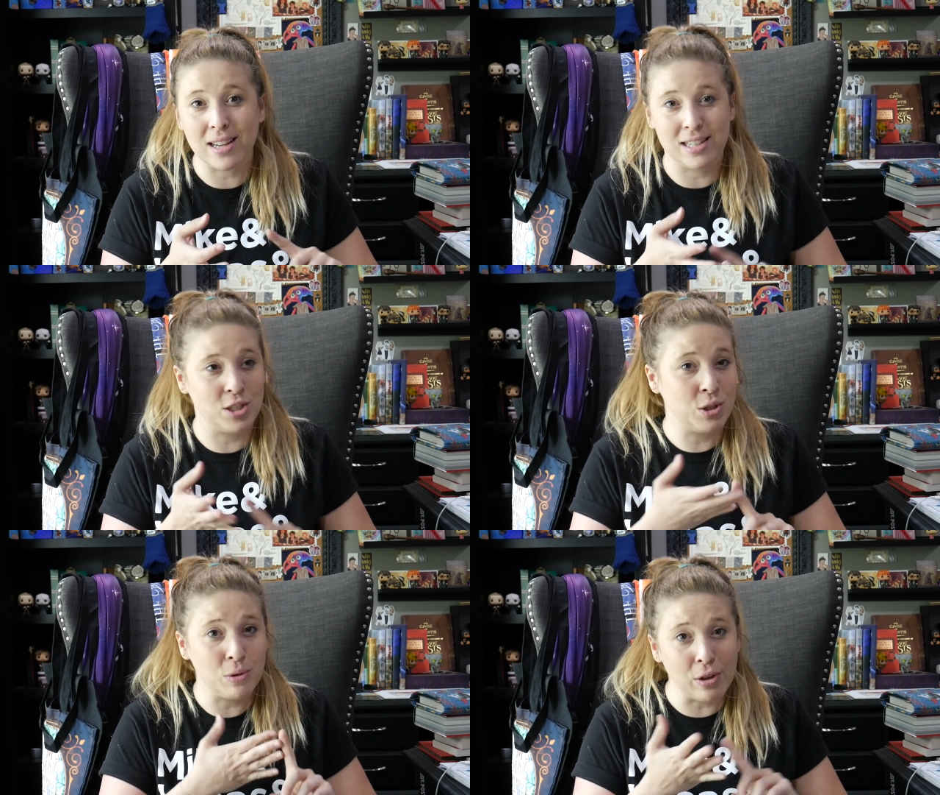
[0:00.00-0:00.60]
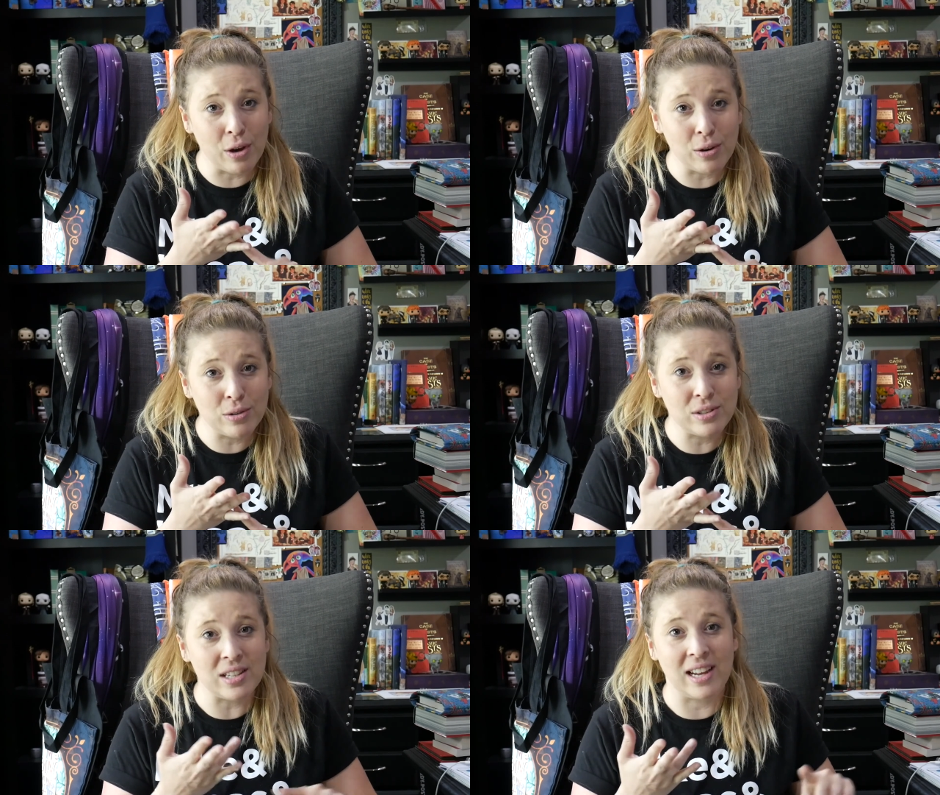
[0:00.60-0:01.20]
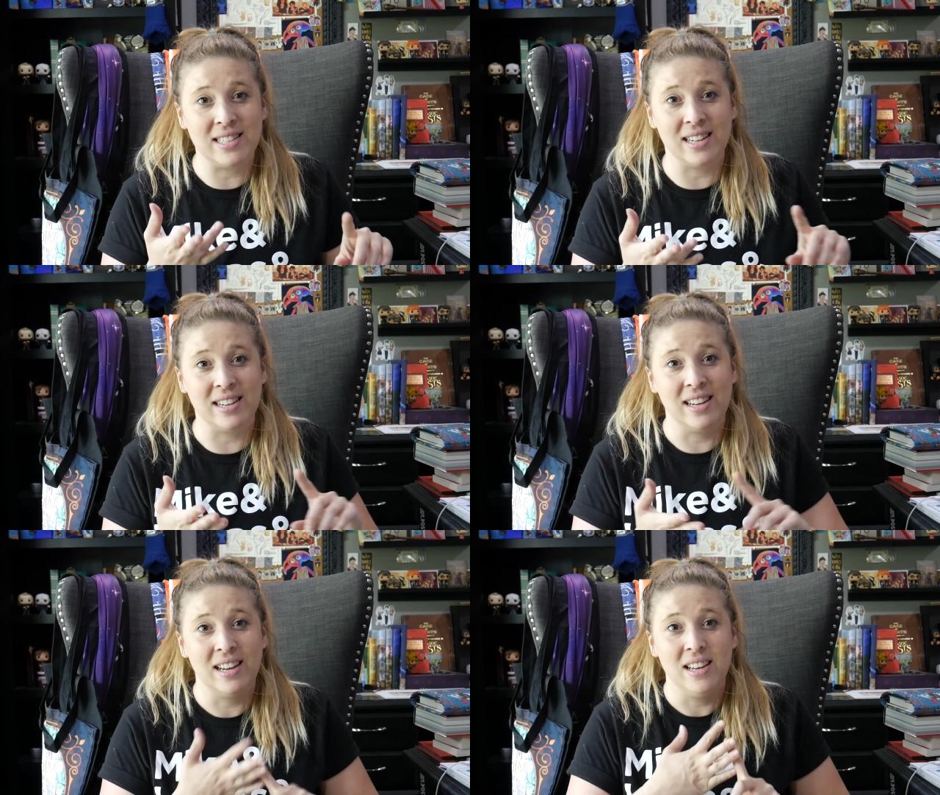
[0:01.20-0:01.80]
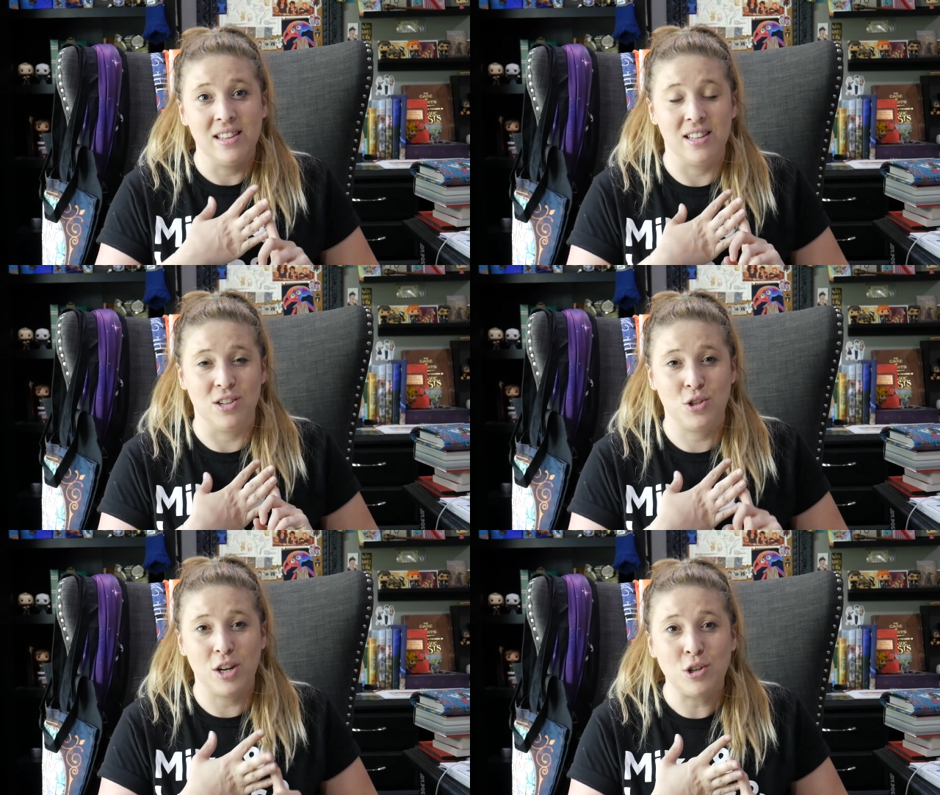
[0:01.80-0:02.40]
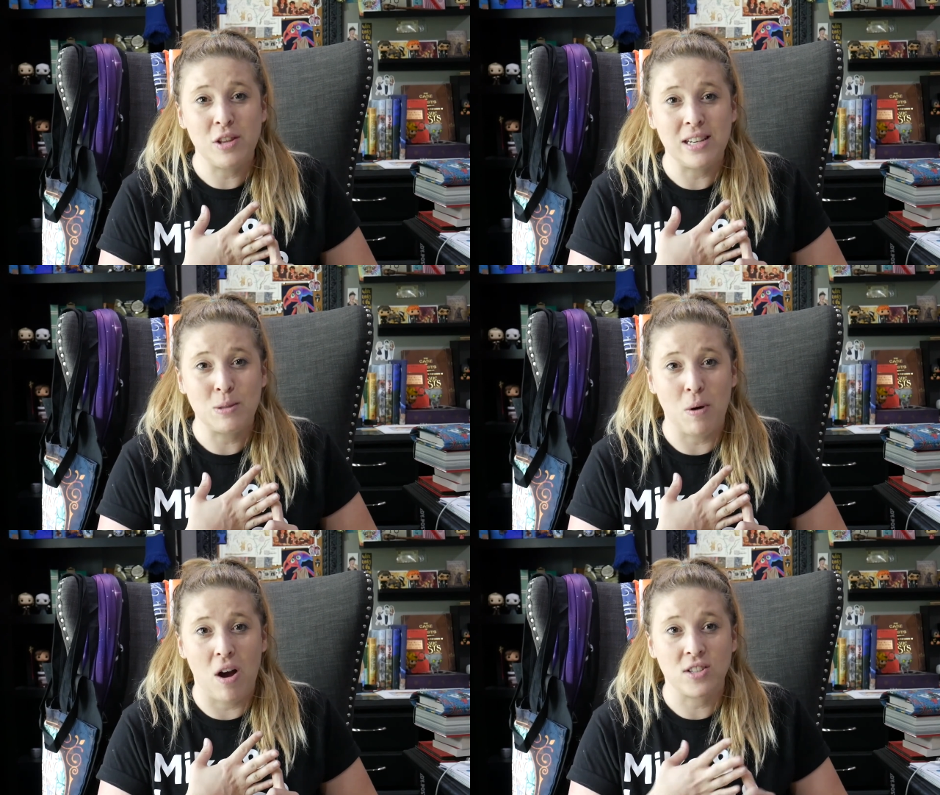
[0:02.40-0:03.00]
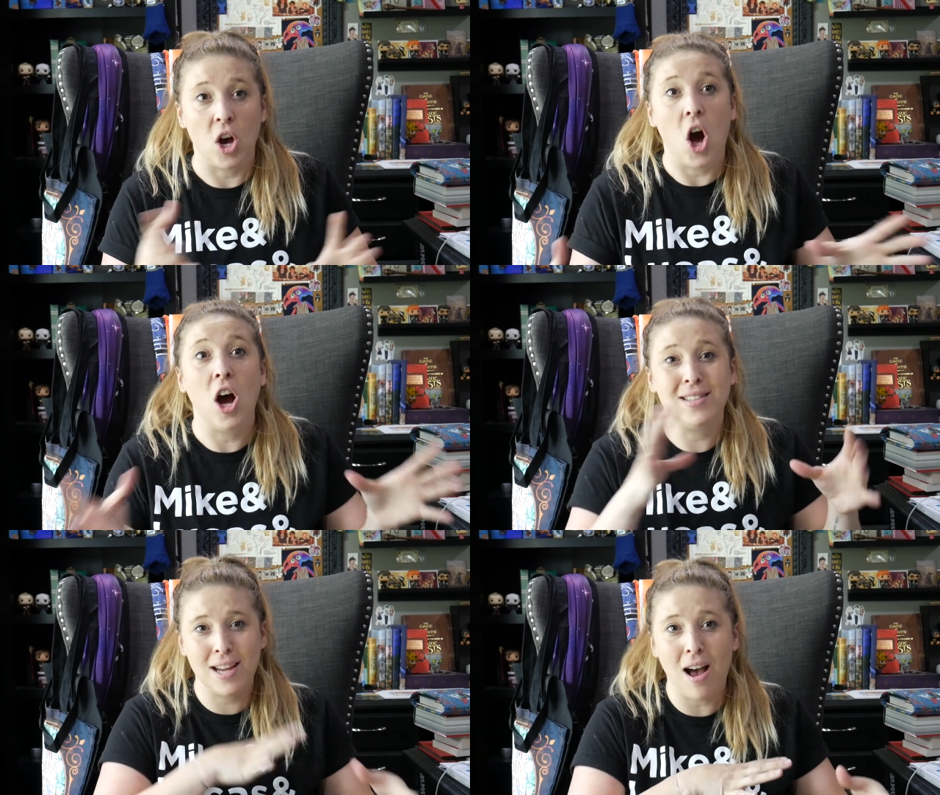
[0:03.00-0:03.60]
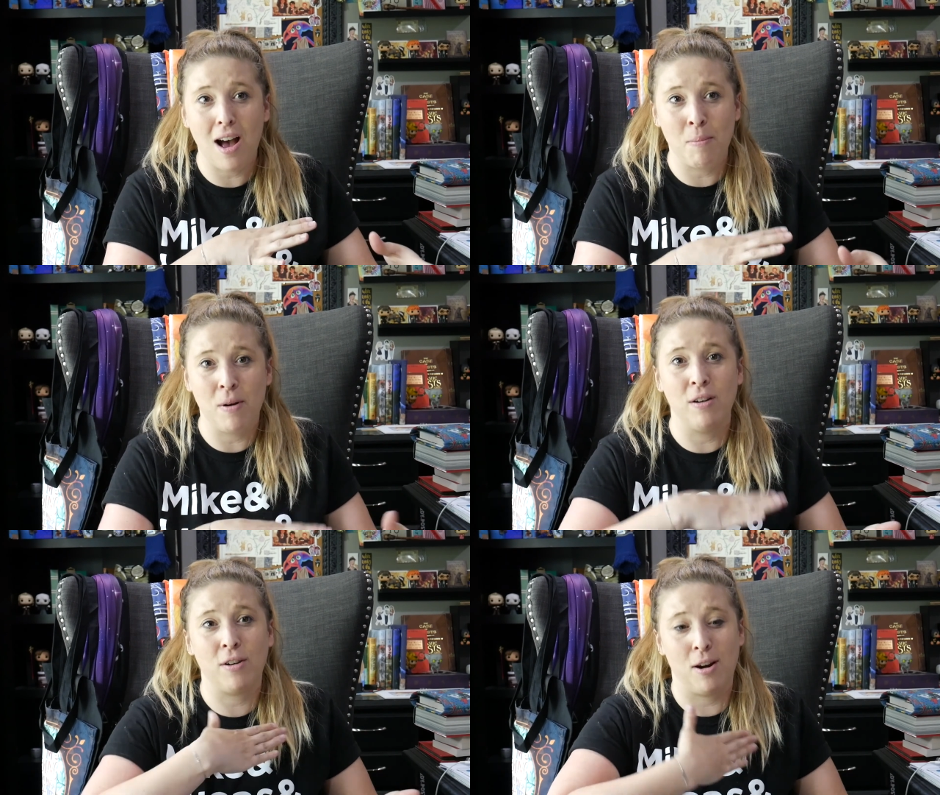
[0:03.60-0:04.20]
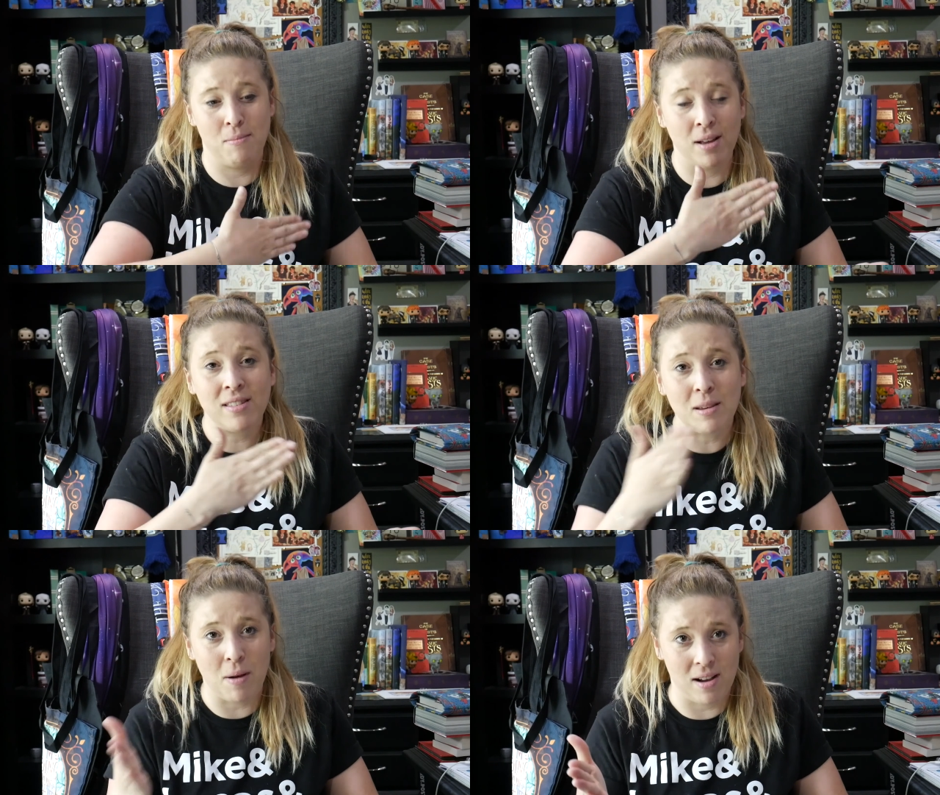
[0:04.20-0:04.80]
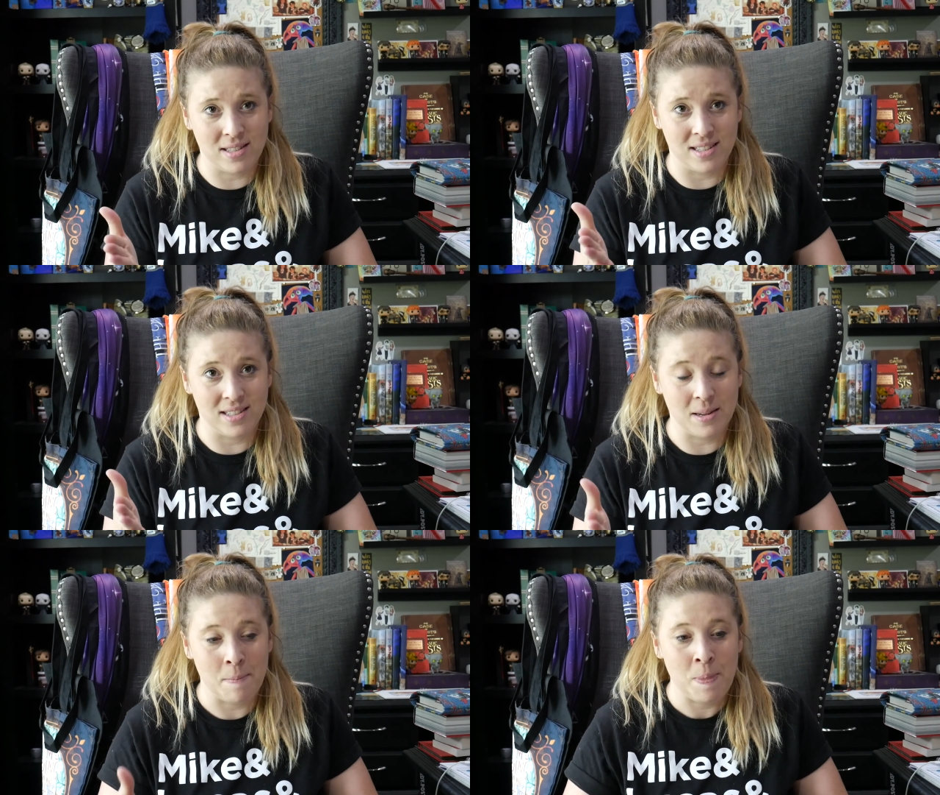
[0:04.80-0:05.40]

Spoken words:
I did 2 of those. I did the Stranger Things box on top of our monthly boxes.